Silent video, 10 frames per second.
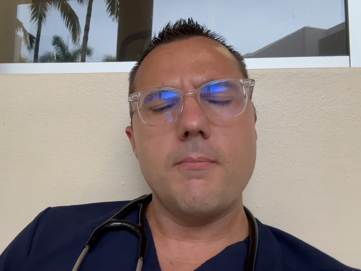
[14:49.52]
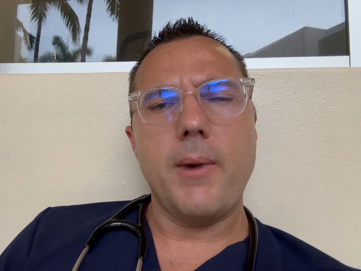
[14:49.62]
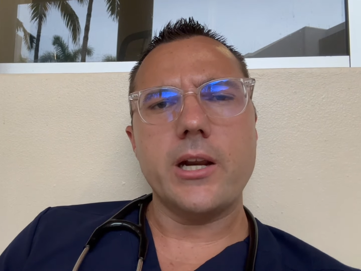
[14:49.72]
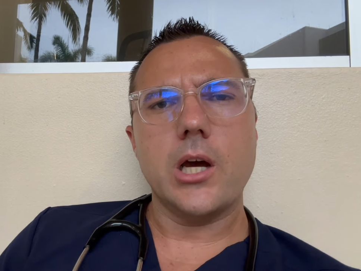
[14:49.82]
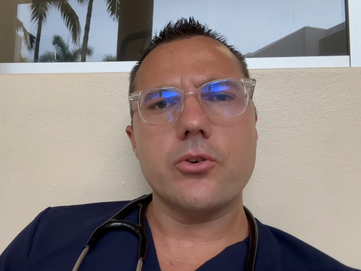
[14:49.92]

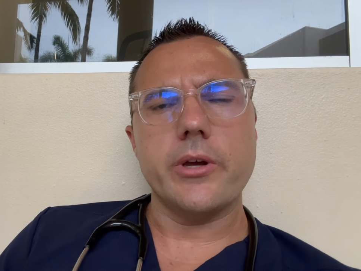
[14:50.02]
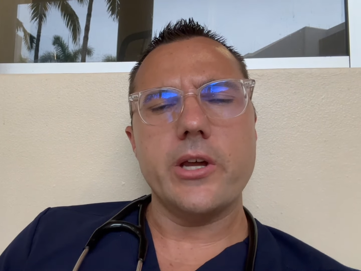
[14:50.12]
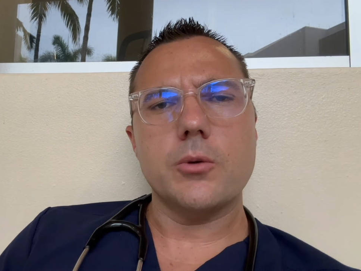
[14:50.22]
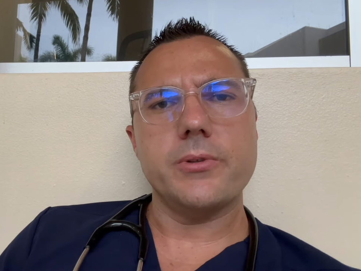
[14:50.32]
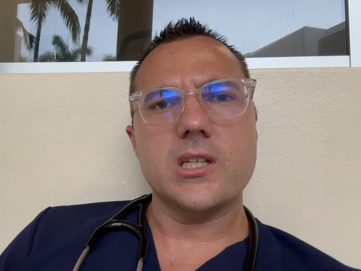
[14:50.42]
mitochondrial
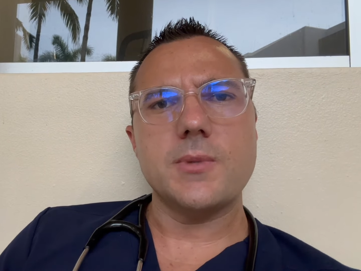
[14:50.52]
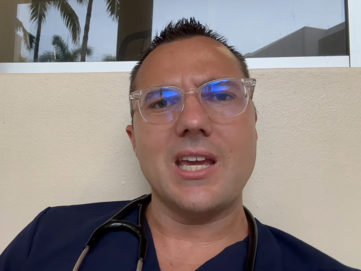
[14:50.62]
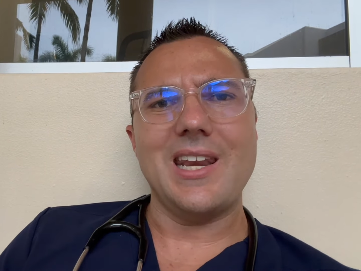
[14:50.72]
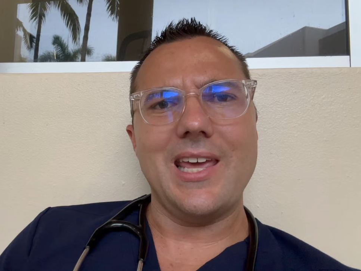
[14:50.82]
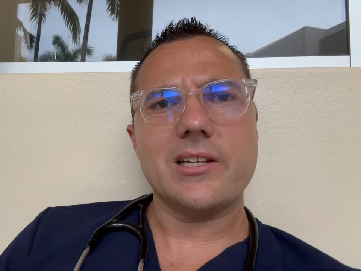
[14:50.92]
heteroplasmy
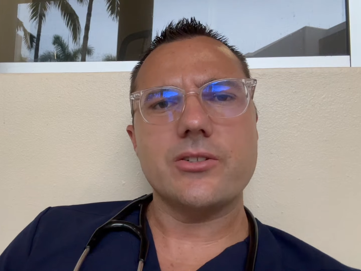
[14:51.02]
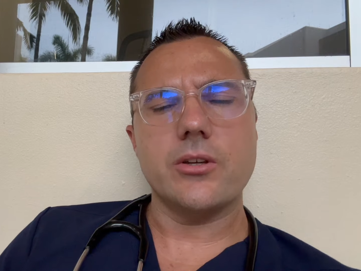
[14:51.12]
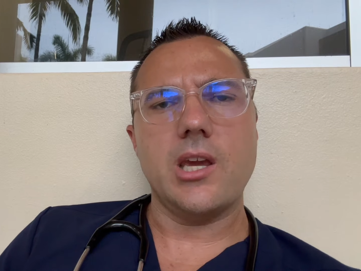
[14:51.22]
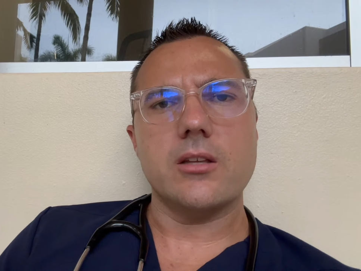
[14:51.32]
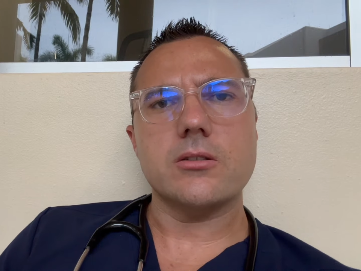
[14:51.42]
connects to
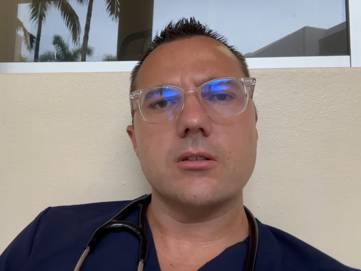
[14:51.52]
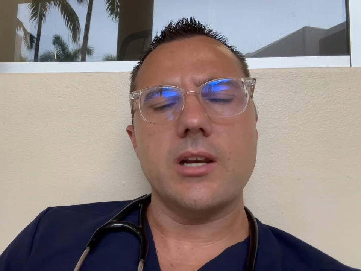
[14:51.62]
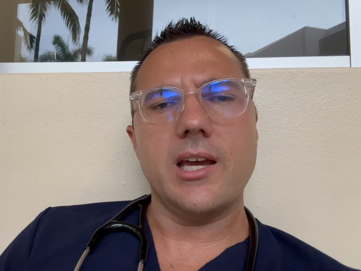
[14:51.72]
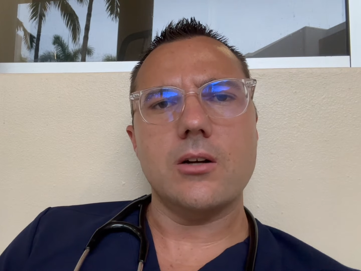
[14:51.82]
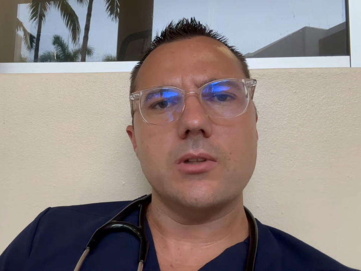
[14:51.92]
cancer
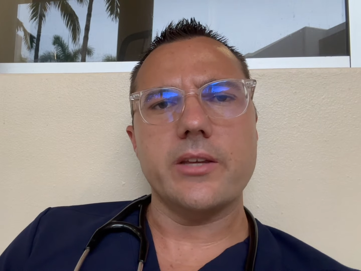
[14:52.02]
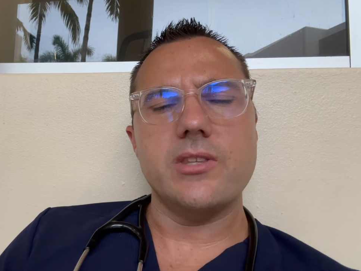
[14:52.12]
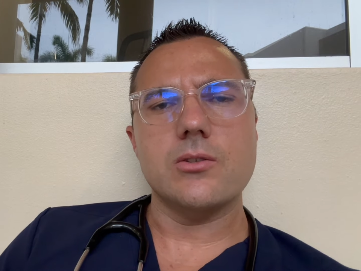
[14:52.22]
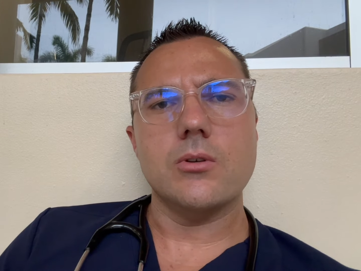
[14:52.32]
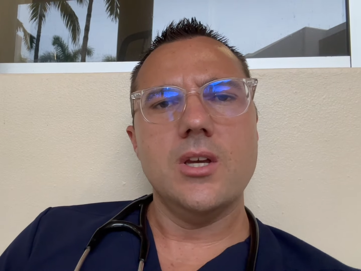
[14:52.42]
and how like
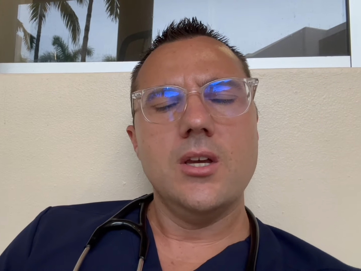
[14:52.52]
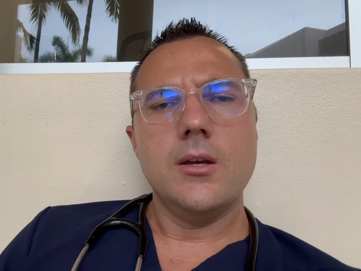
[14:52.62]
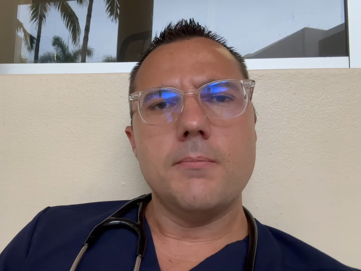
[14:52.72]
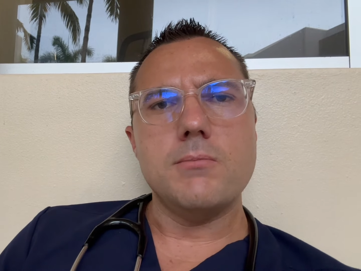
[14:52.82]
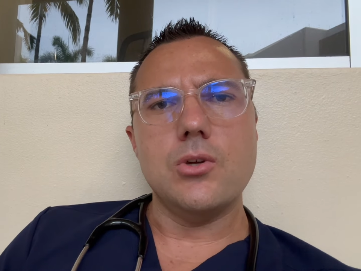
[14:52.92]
these
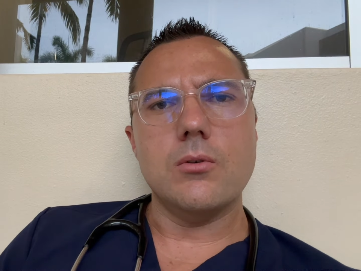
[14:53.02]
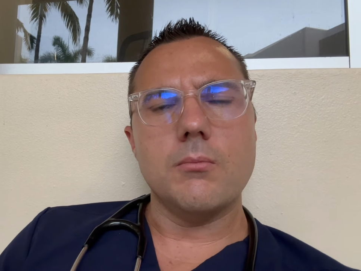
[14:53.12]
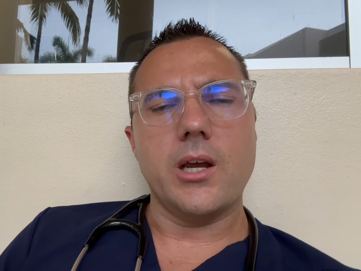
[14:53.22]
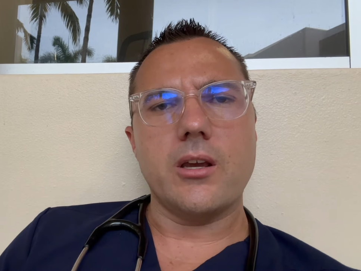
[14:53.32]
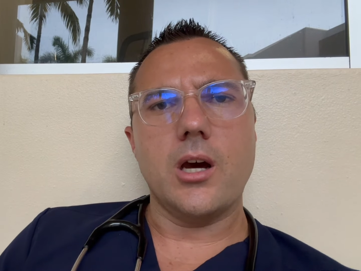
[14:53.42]
mutant
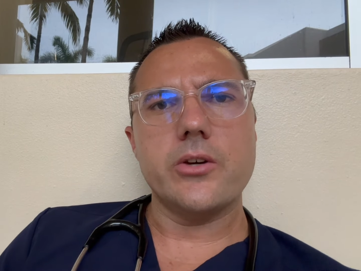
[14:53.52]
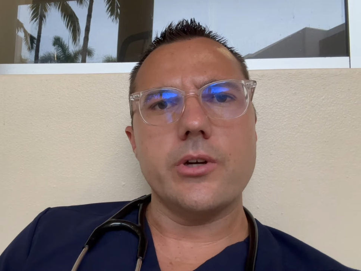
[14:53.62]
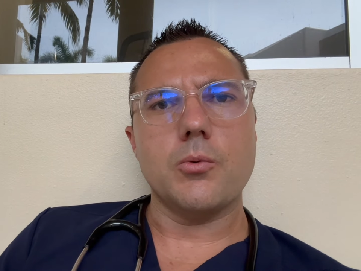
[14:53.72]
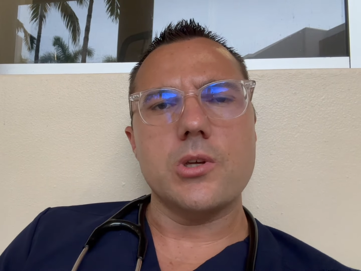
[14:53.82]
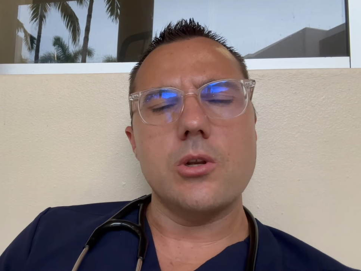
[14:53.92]

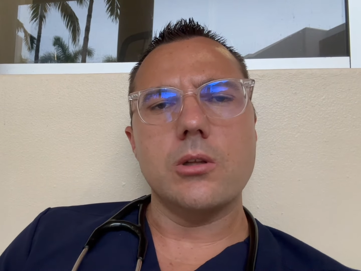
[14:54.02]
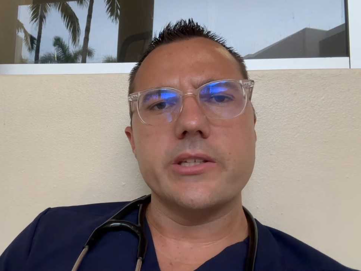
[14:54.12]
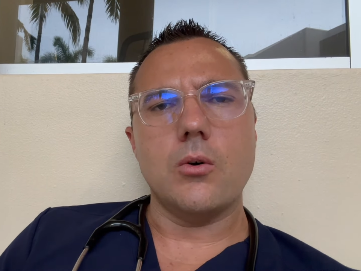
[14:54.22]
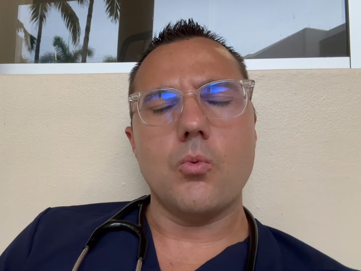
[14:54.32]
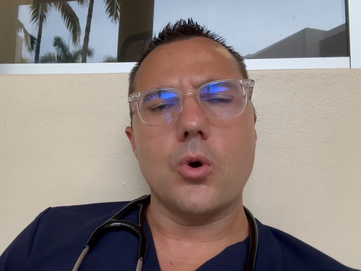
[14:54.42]
mitochondria were
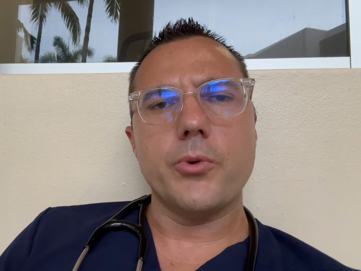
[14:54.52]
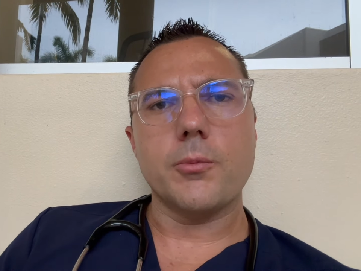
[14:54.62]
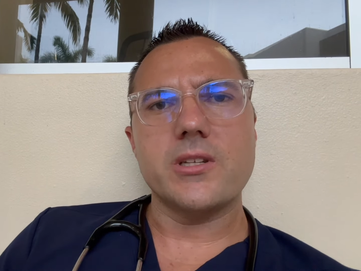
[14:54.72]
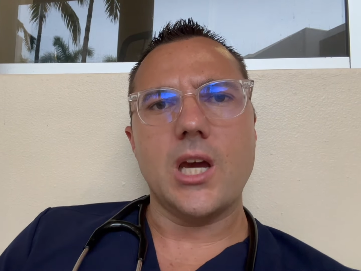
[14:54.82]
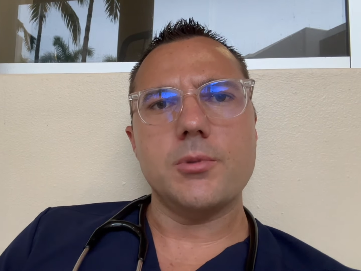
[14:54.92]
utilizing Warburg
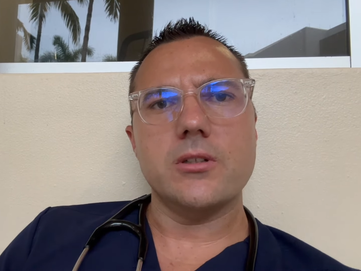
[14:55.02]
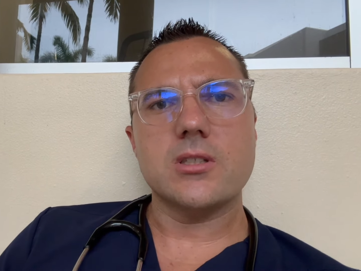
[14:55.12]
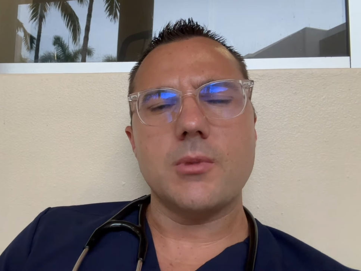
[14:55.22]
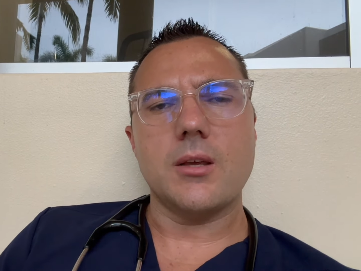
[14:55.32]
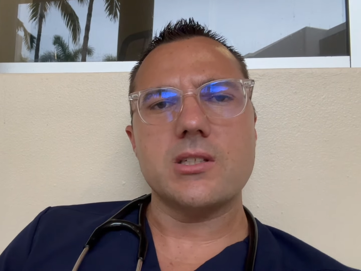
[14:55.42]

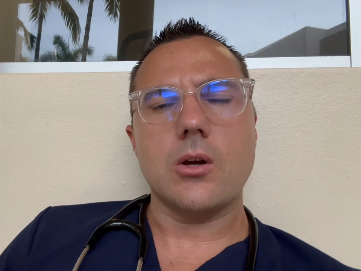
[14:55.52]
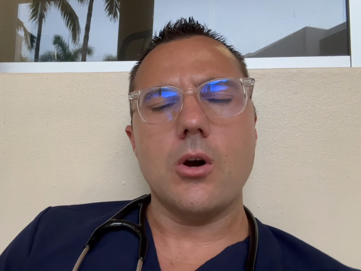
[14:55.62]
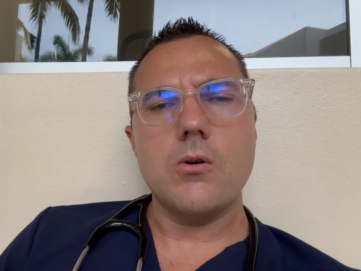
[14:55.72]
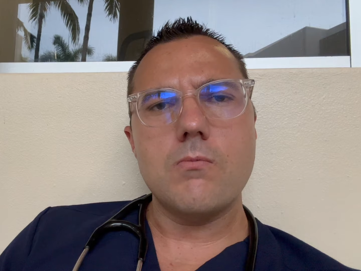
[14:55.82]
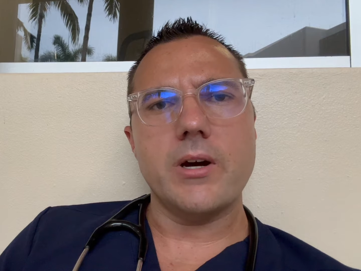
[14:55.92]
metabolism, and I was like,
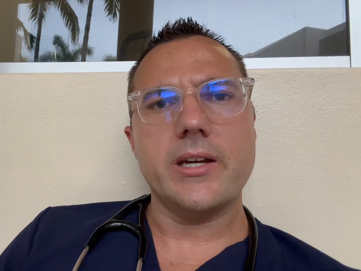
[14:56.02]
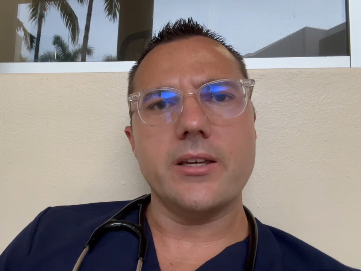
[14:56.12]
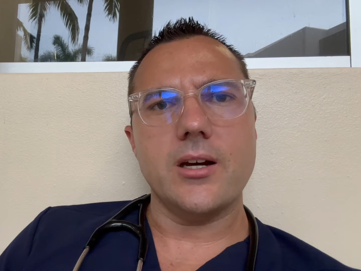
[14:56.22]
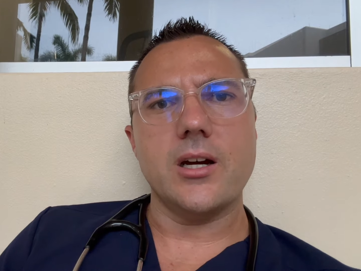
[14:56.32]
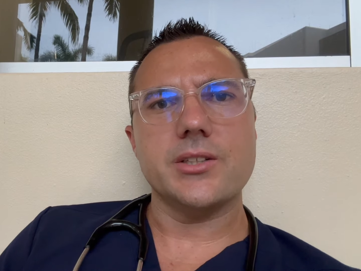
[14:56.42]
oh my
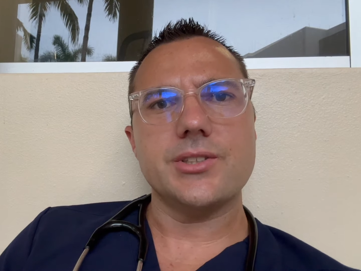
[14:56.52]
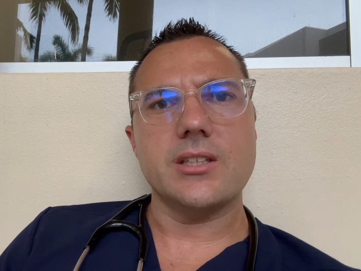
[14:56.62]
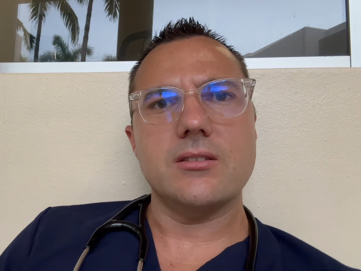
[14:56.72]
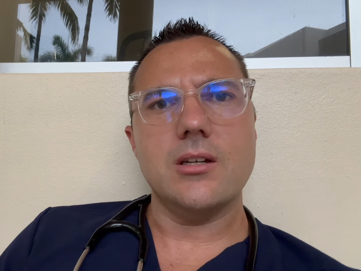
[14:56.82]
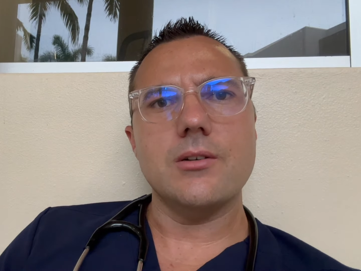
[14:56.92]
gosh, like
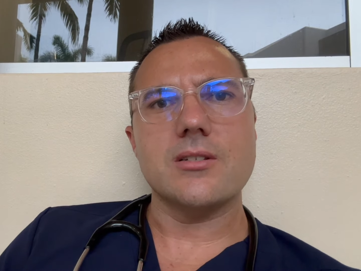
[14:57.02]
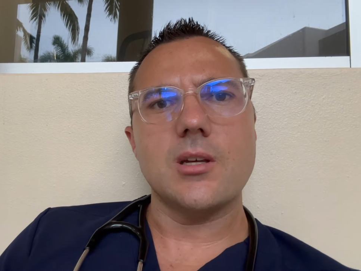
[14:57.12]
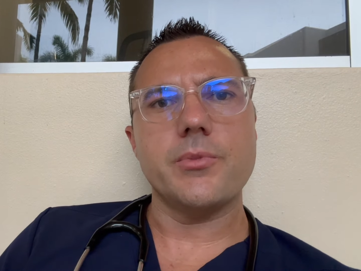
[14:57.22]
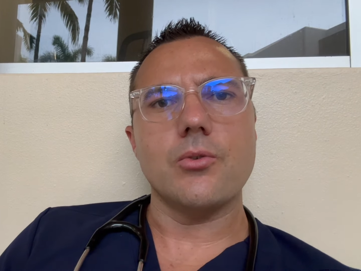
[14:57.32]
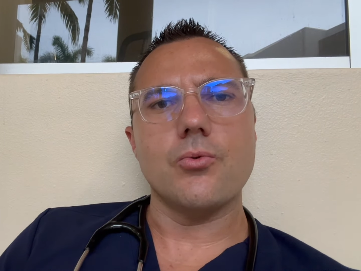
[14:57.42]
there is
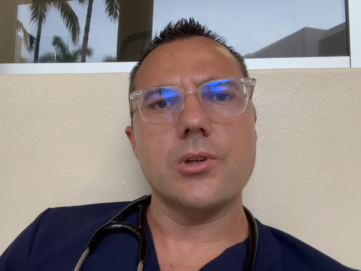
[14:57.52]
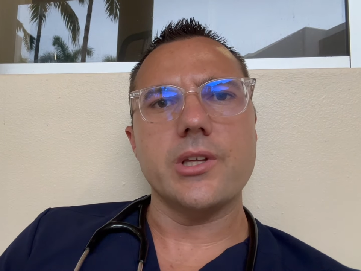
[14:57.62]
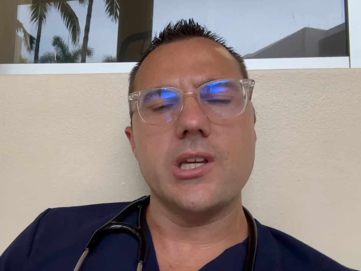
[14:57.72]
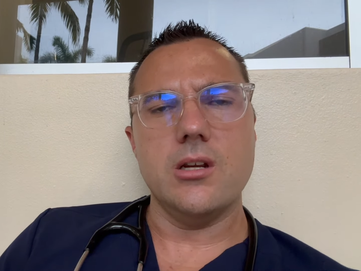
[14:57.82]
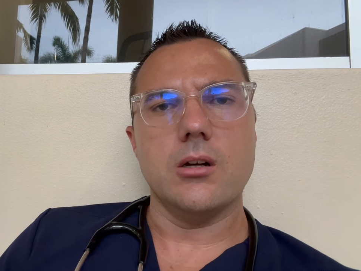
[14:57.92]
something
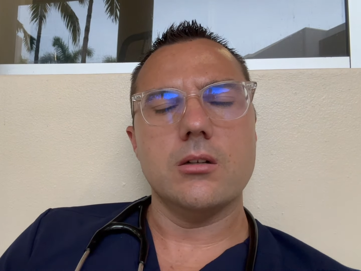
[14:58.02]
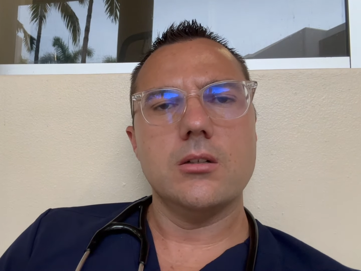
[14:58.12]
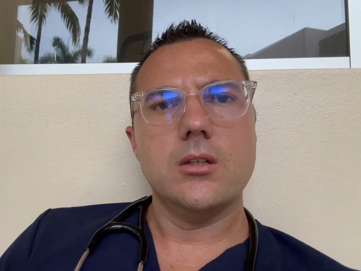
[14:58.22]
really here.